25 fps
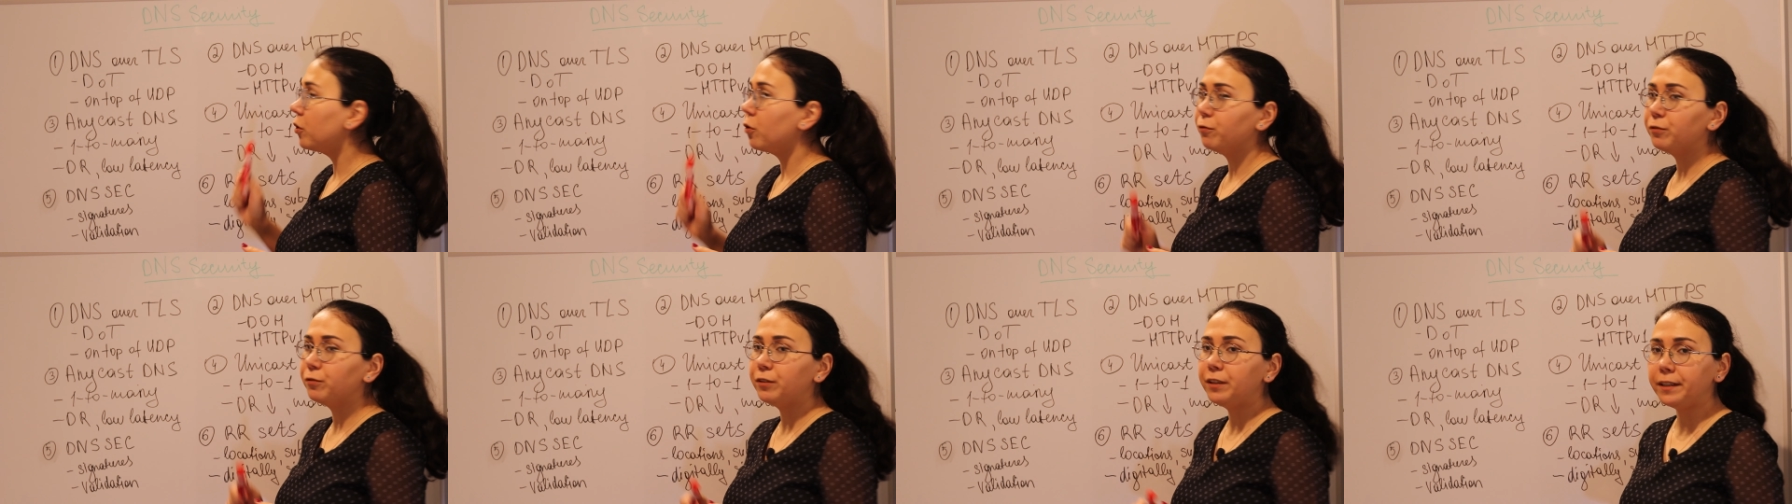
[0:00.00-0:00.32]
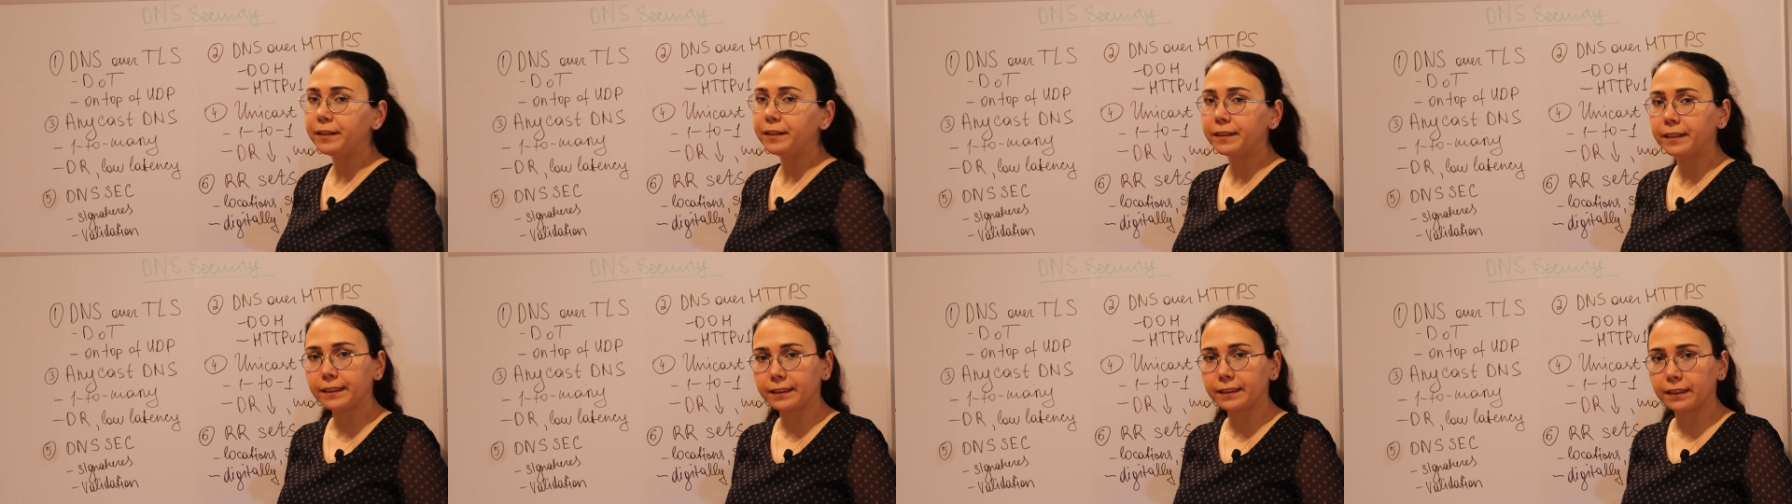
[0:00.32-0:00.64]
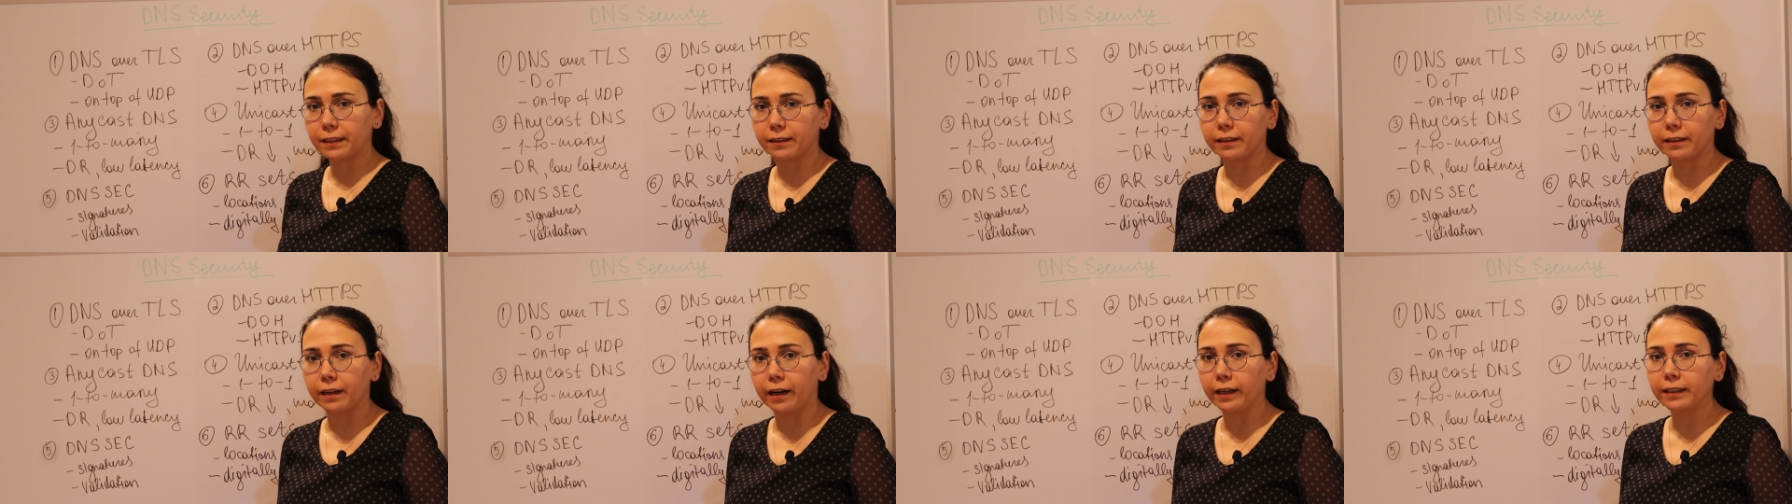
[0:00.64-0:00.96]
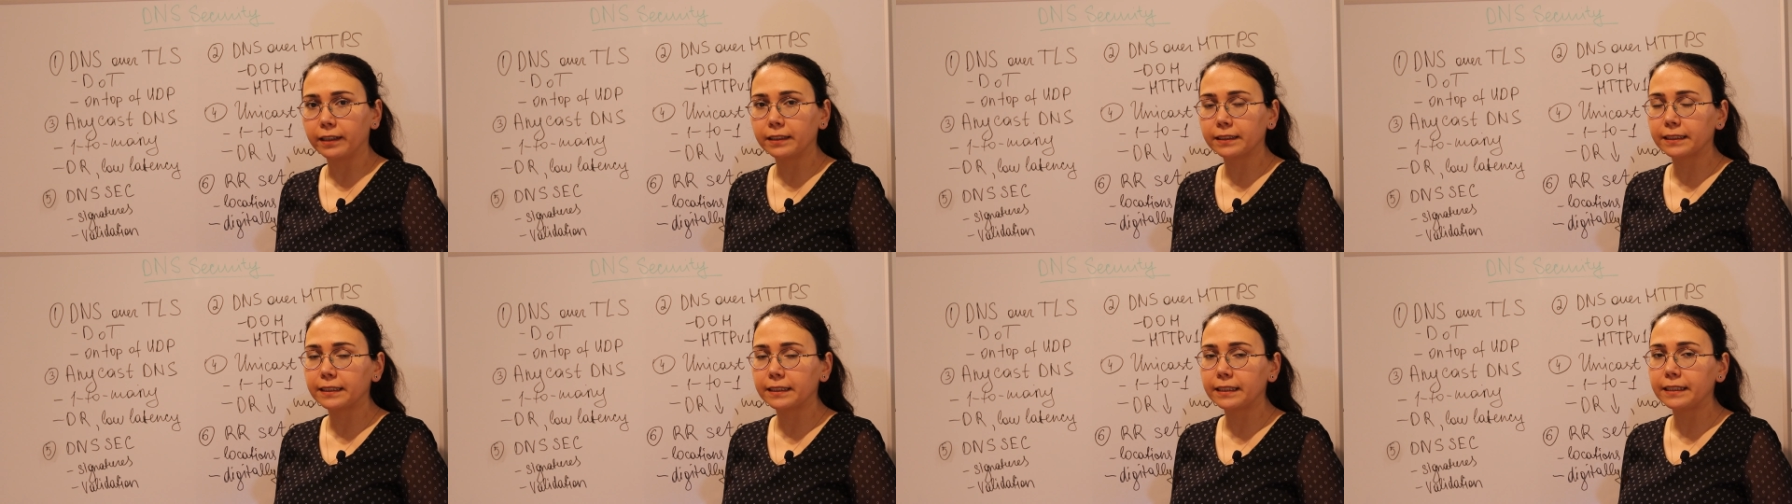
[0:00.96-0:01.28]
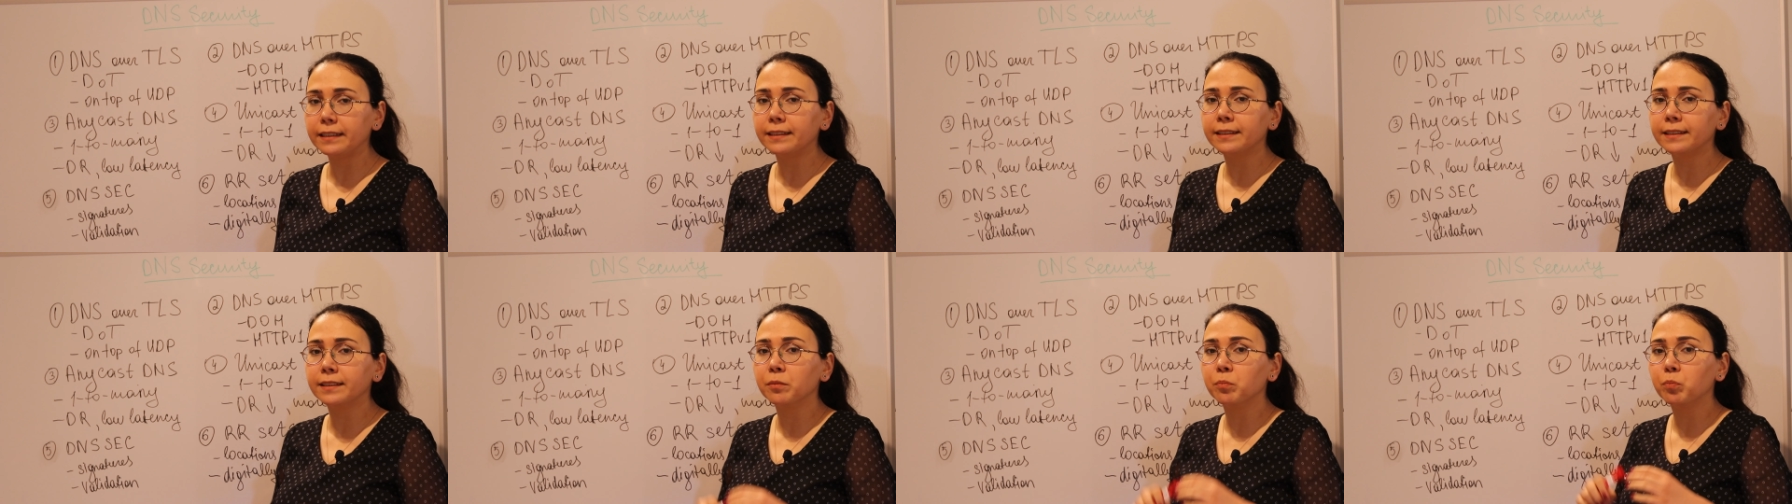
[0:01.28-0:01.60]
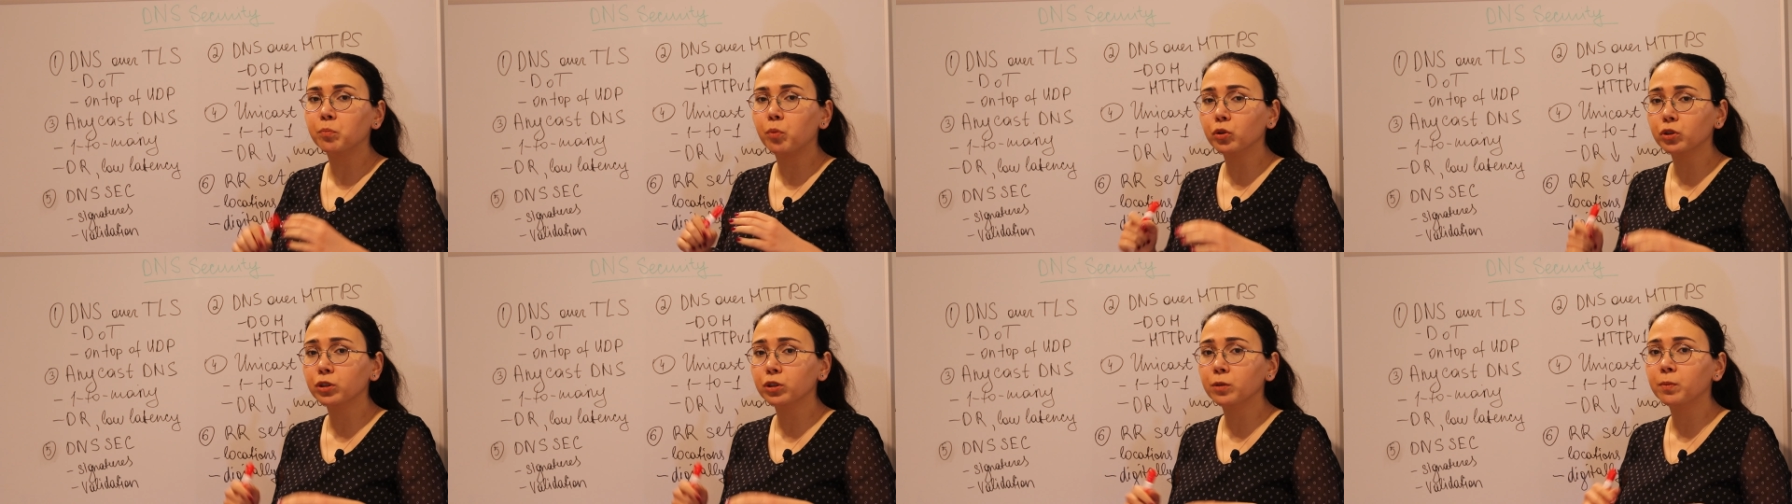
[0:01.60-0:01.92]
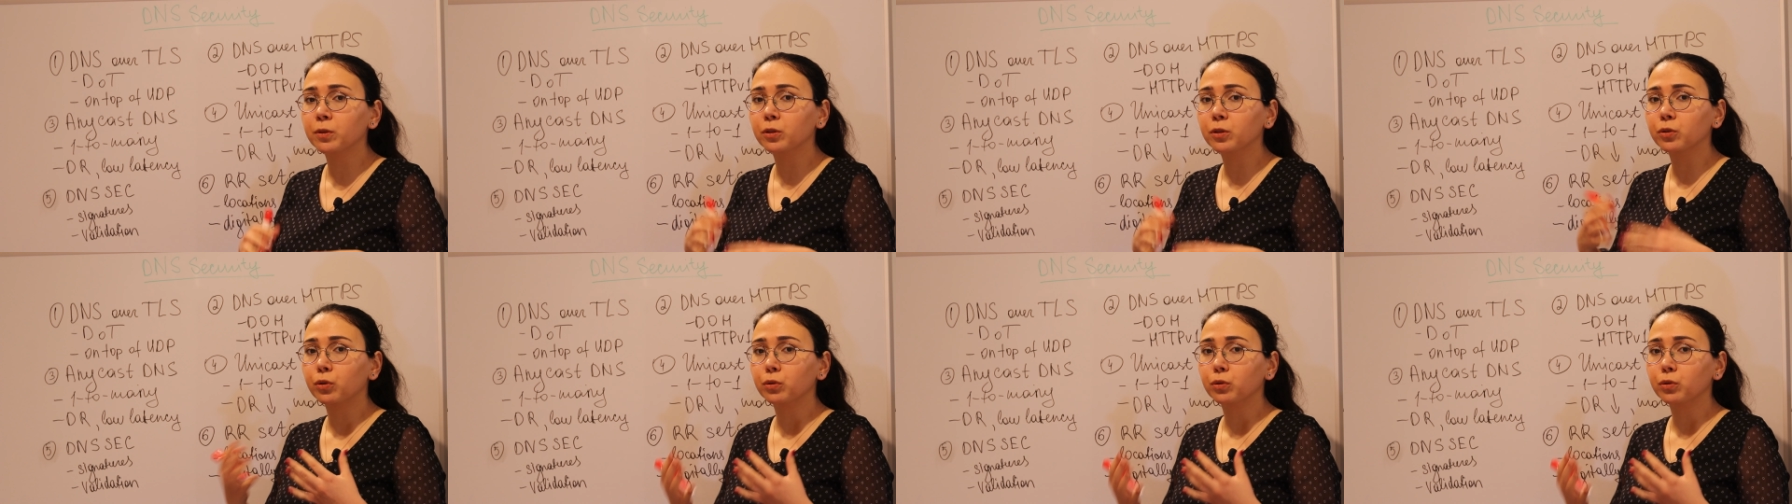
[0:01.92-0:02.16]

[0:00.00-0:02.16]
of DNS attacks, it's impossible